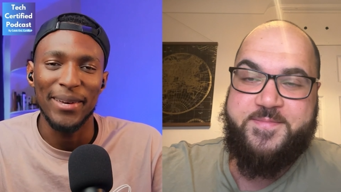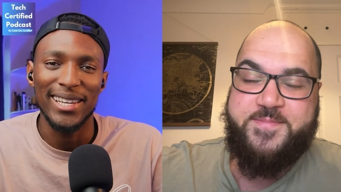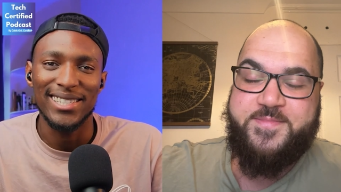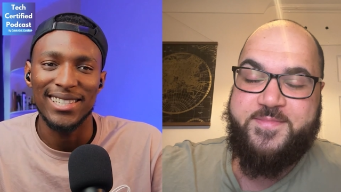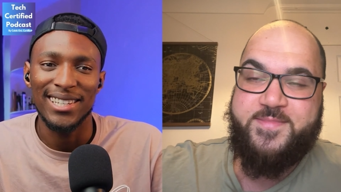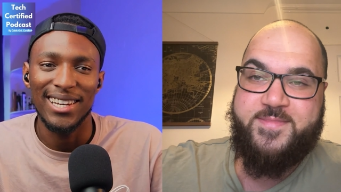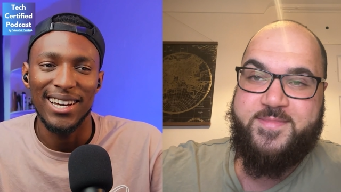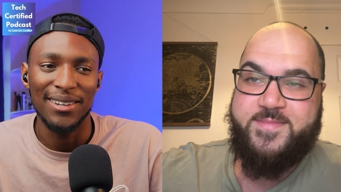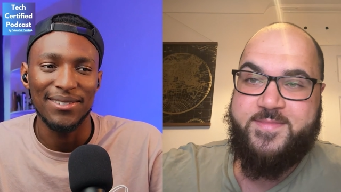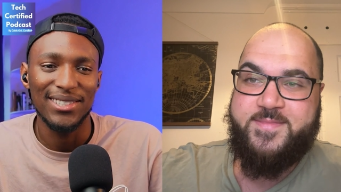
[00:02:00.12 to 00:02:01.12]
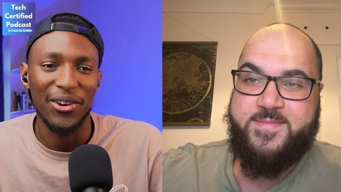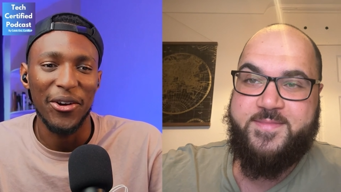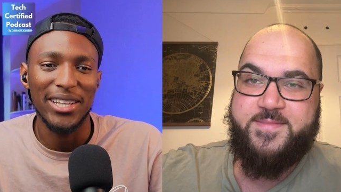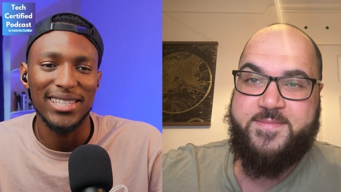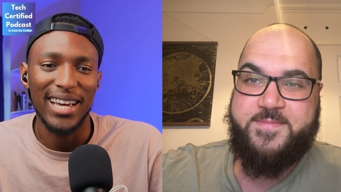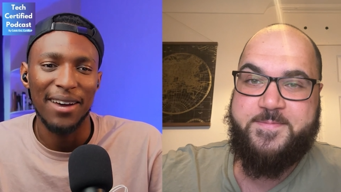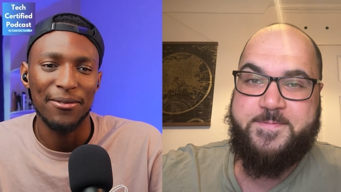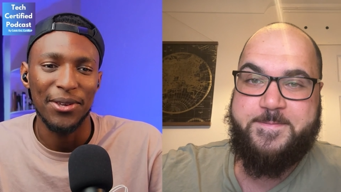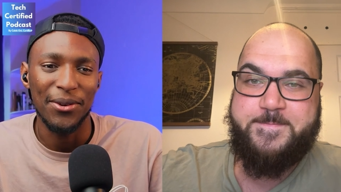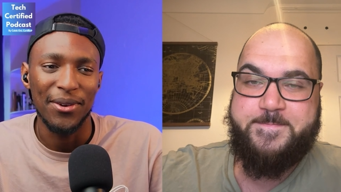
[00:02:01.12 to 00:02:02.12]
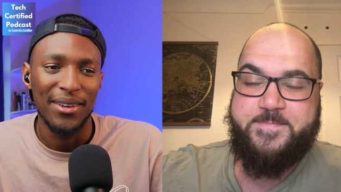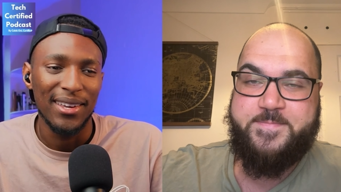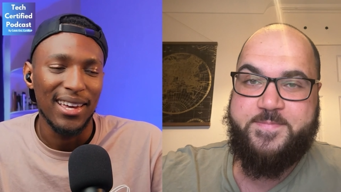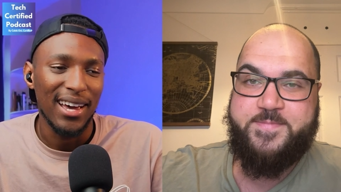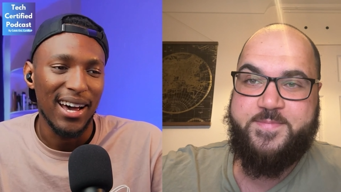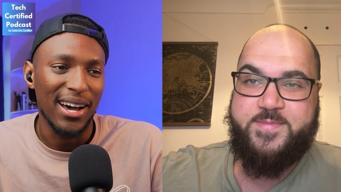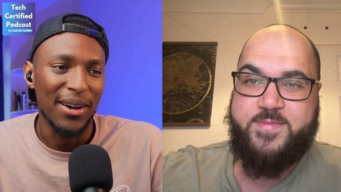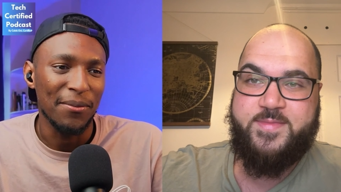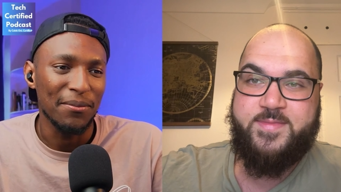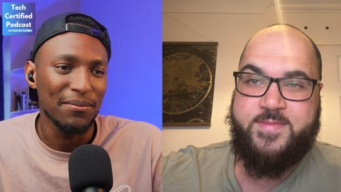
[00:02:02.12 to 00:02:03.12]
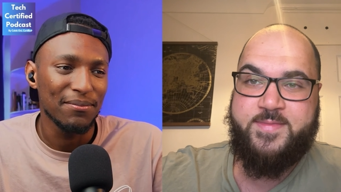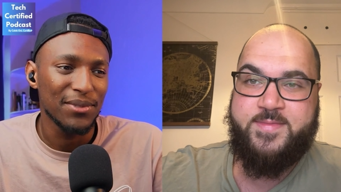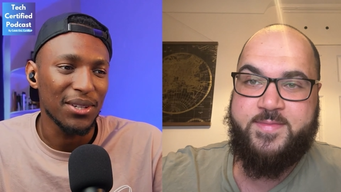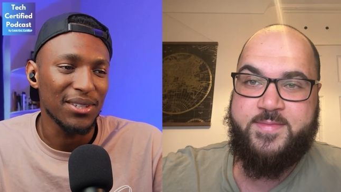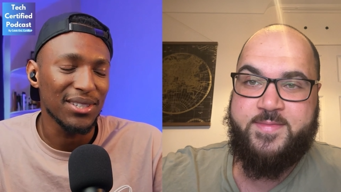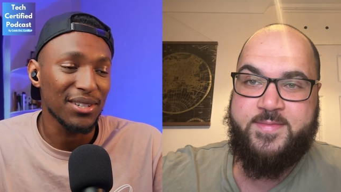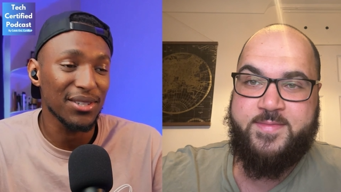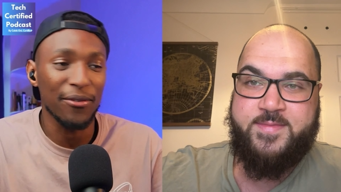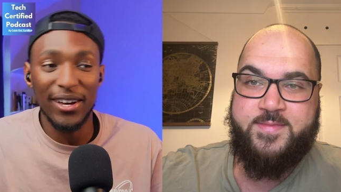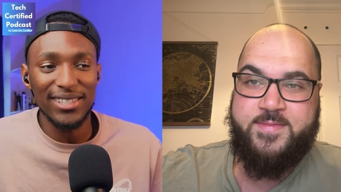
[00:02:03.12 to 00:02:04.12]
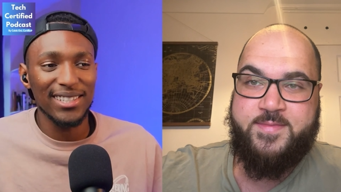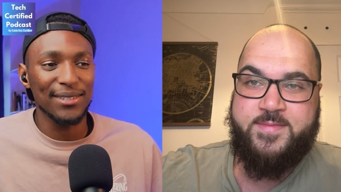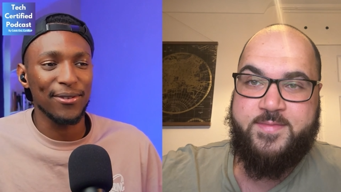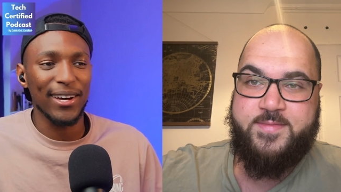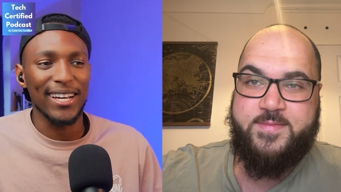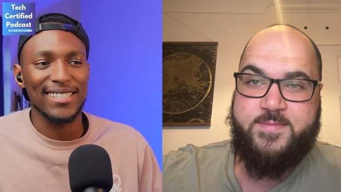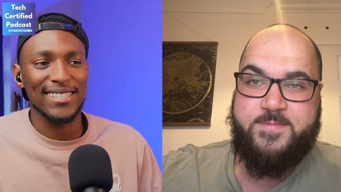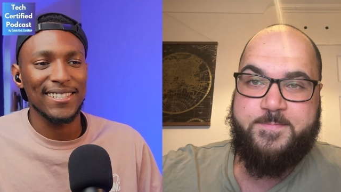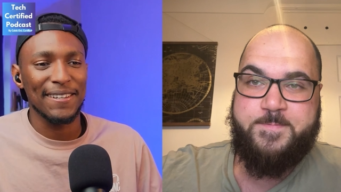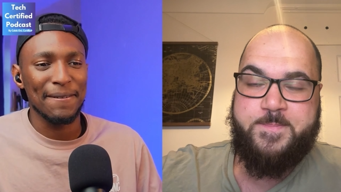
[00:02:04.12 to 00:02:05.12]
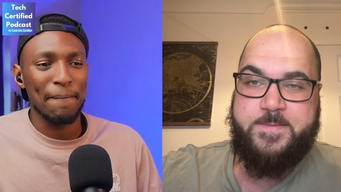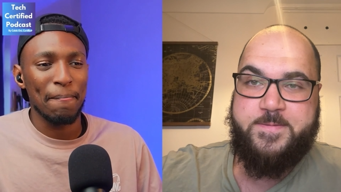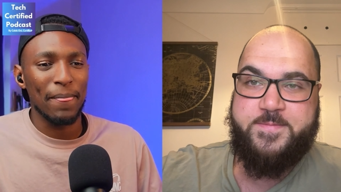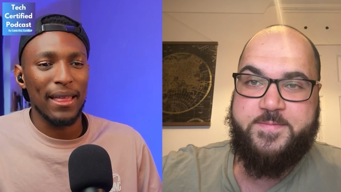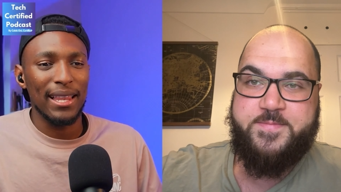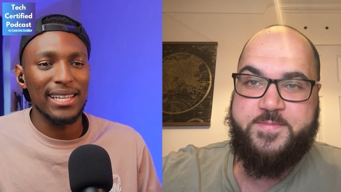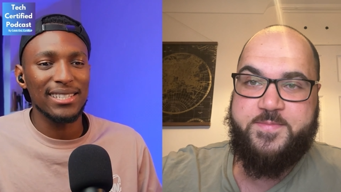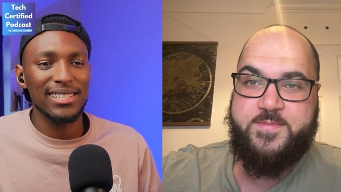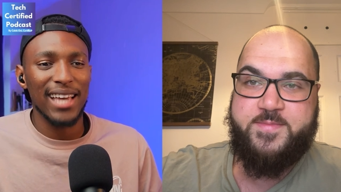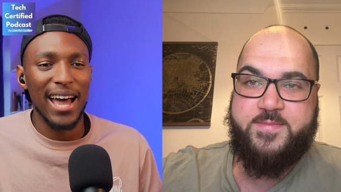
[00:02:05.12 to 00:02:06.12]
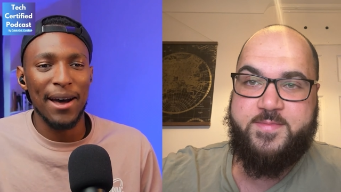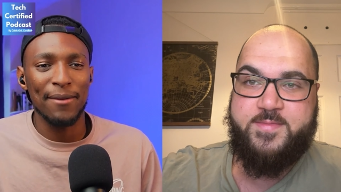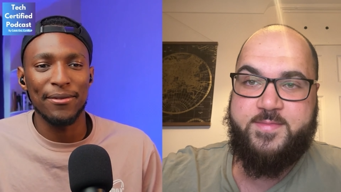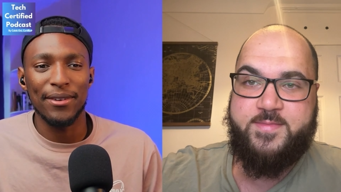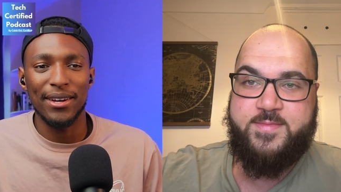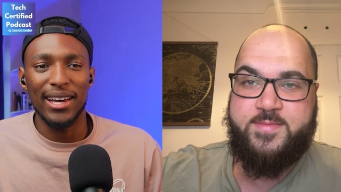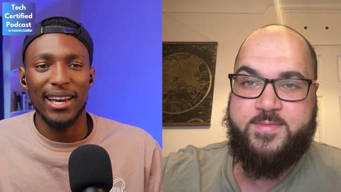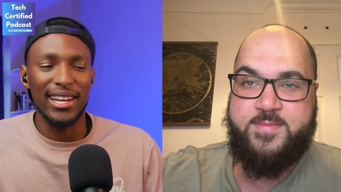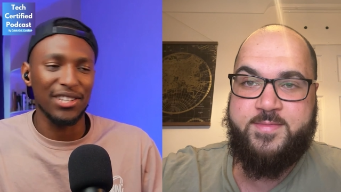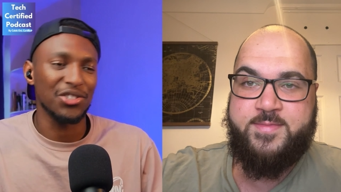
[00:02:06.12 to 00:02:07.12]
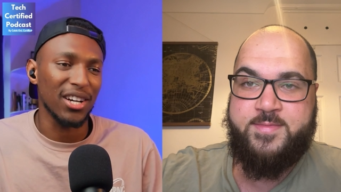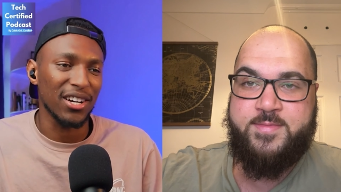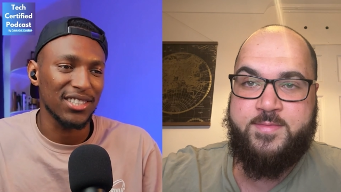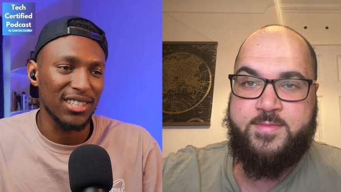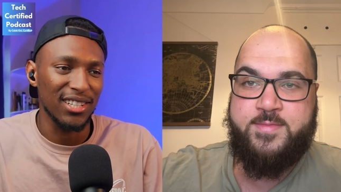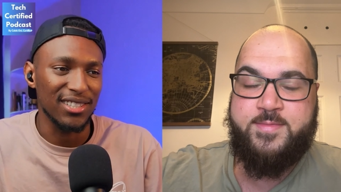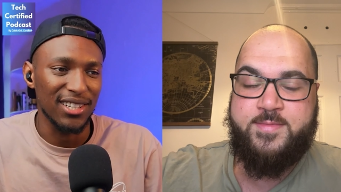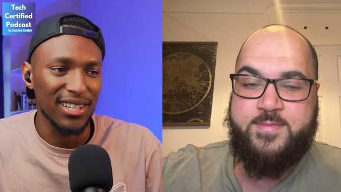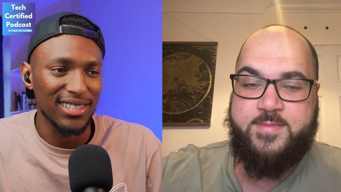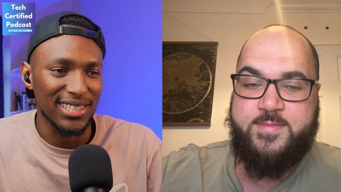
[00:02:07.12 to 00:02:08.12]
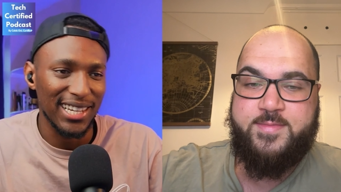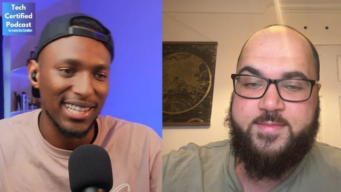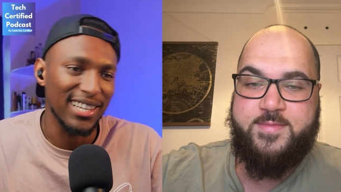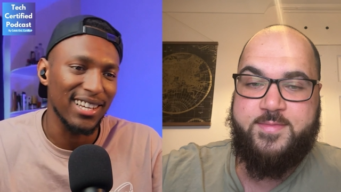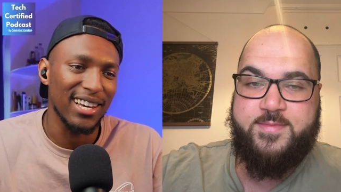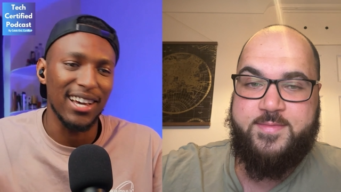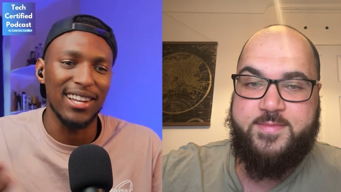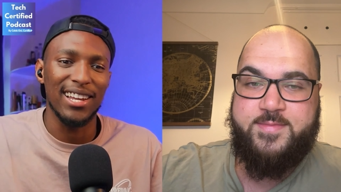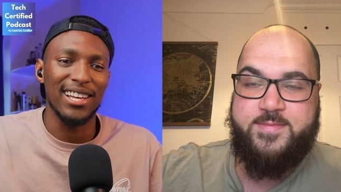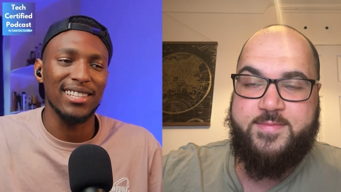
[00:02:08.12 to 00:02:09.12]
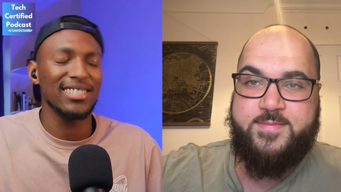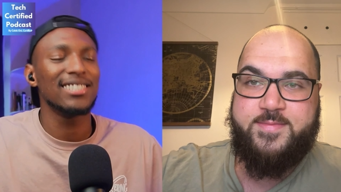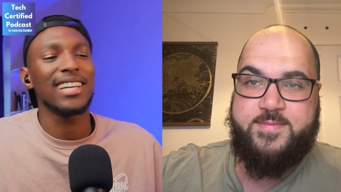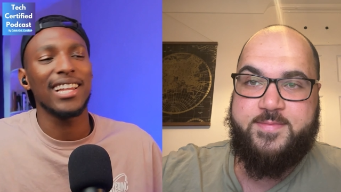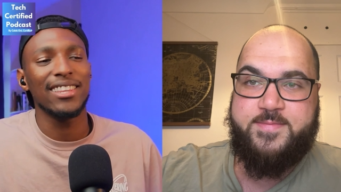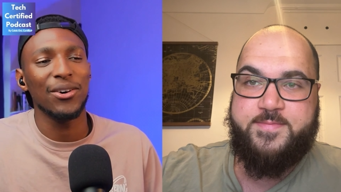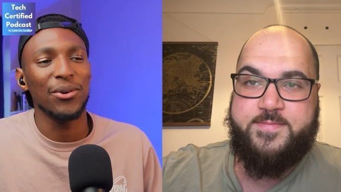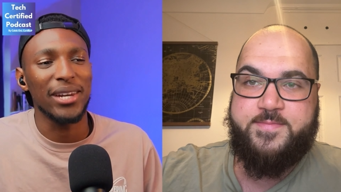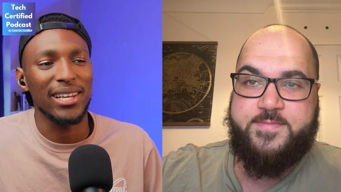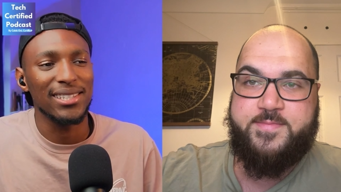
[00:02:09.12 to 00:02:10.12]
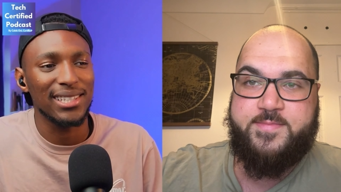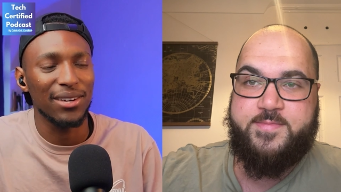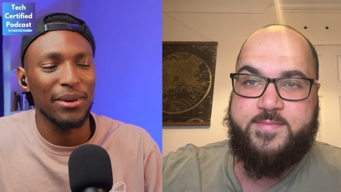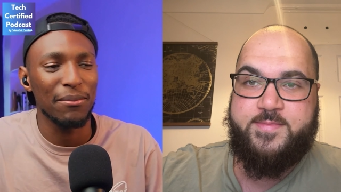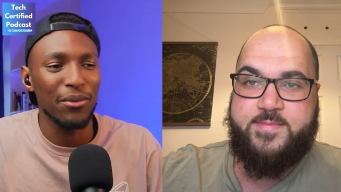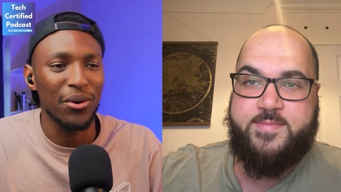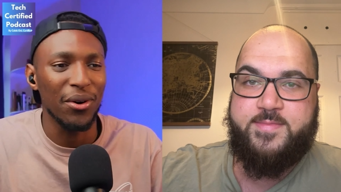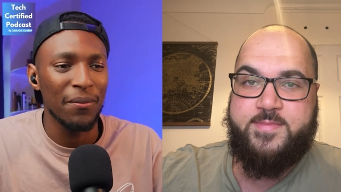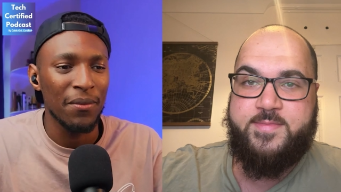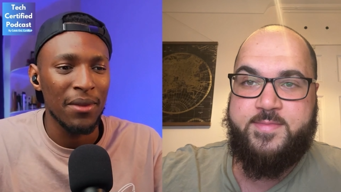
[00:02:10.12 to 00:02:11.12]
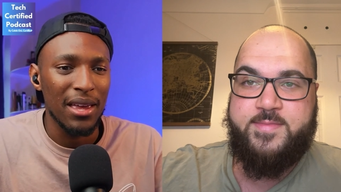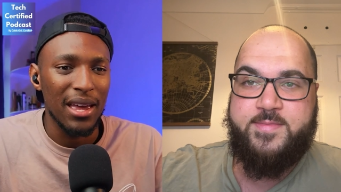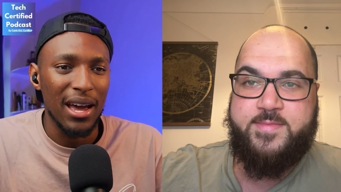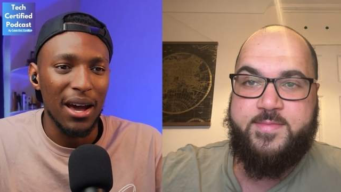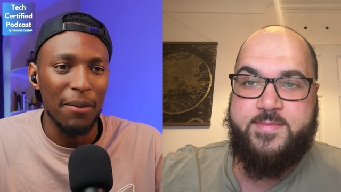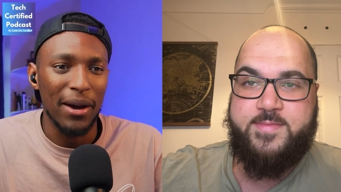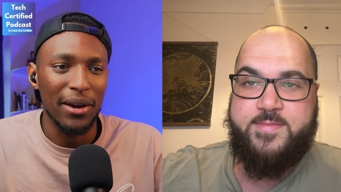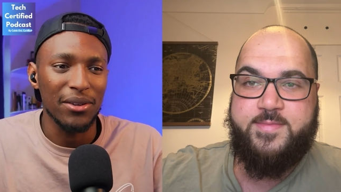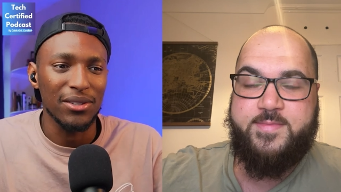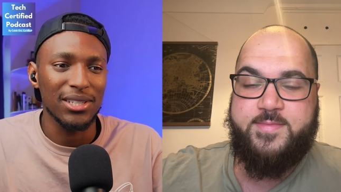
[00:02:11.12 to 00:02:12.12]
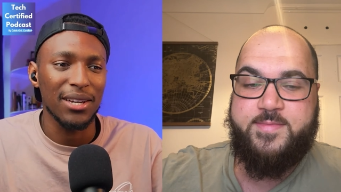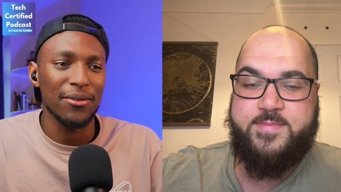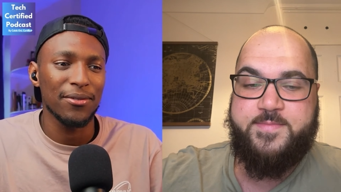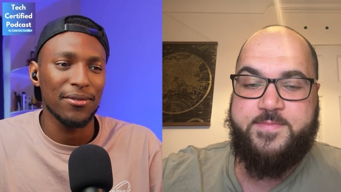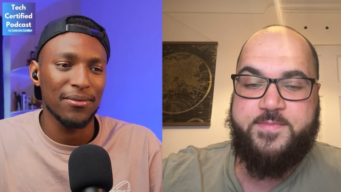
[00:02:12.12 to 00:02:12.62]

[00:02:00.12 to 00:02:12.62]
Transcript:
Speaker 1: amazing. Uh, so great to have you. Um, so, so, so first things first, let's just have an introduction to to Salih and and just telling the audience a little bit more about yourself.